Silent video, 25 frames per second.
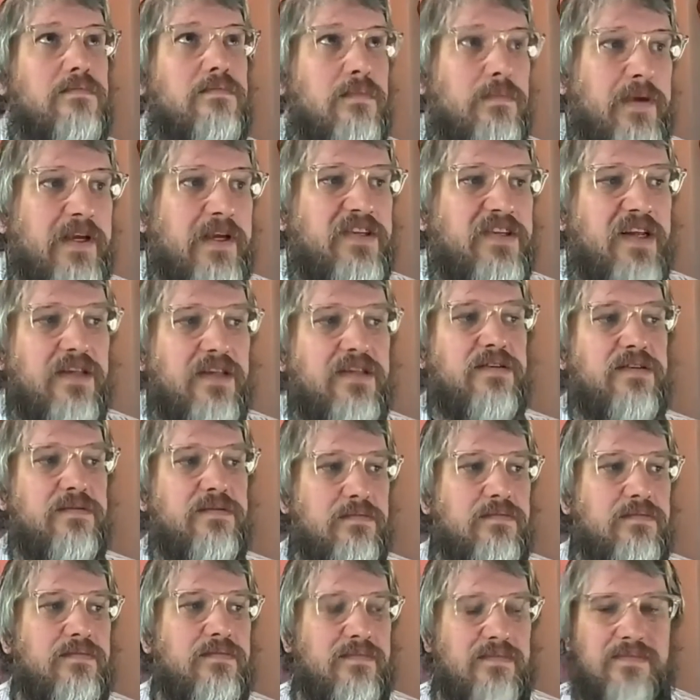At the
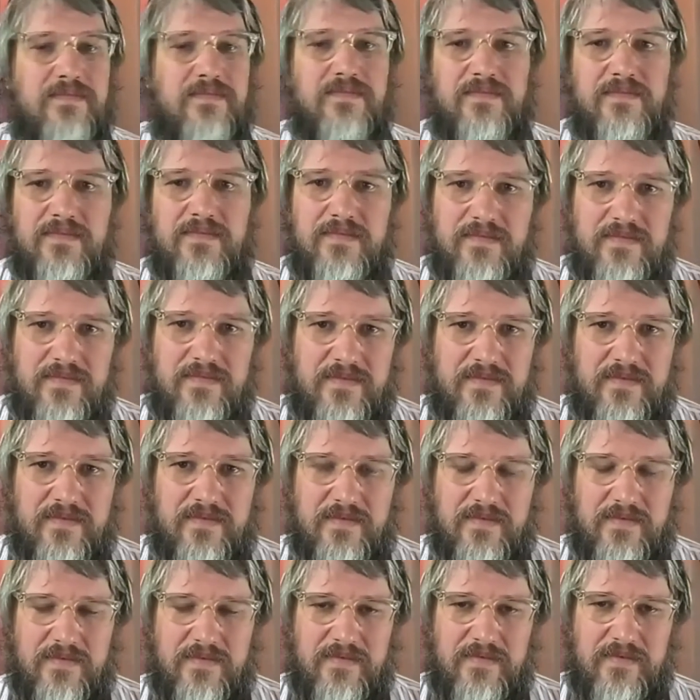same time, I
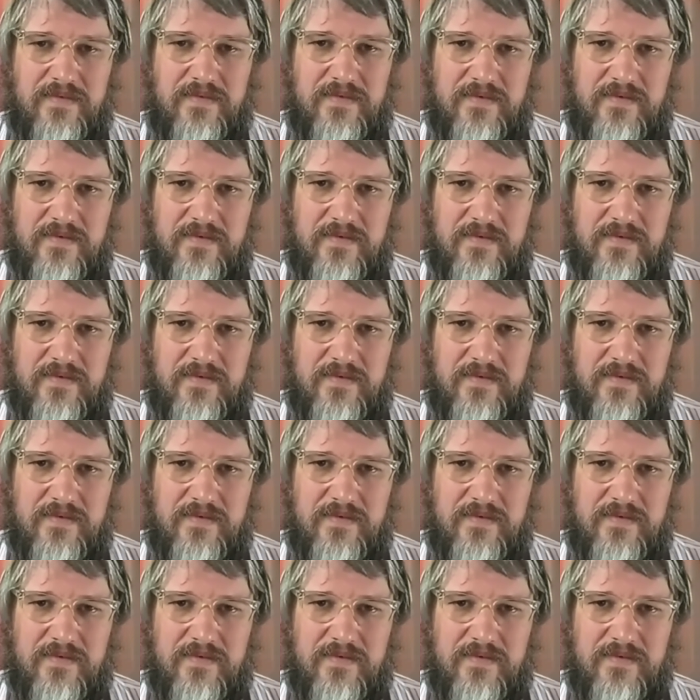think there's